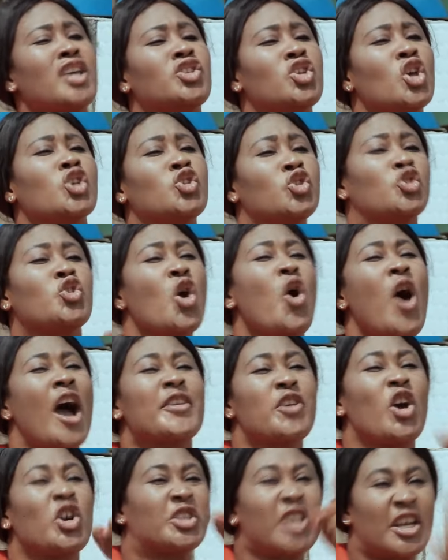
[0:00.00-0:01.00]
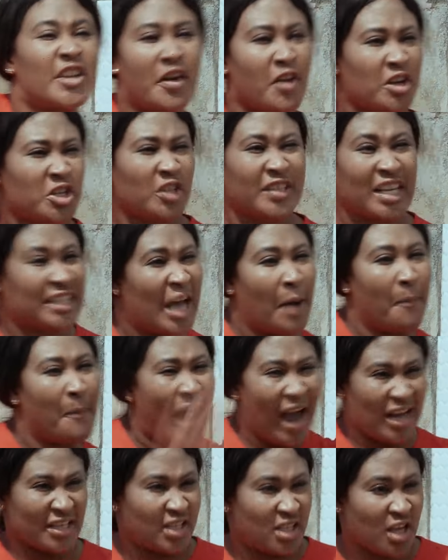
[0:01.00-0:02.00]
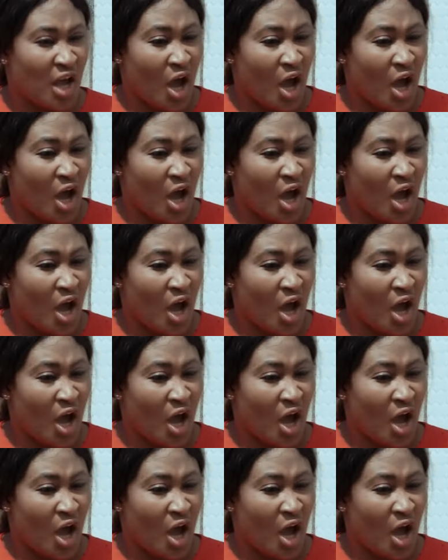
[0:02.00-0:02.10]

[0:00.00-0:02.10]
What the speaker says: It is you and your generation that are mad.